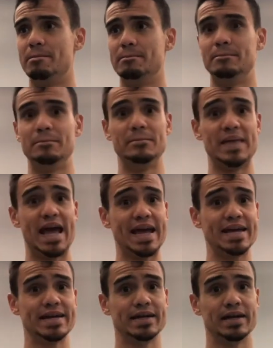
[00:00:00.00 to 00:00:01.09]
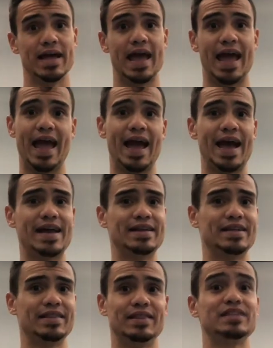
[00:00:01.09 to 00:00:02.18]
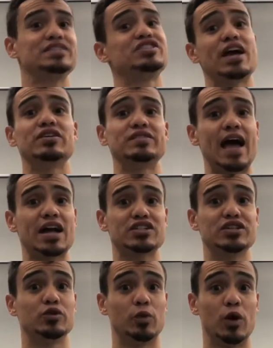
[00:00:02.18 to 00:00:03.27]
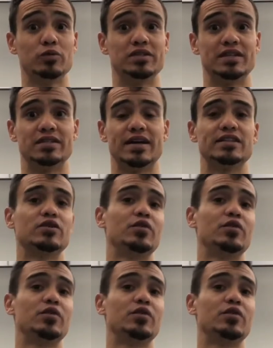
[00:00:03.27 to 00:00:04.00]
May. And this channel's actually grown since then.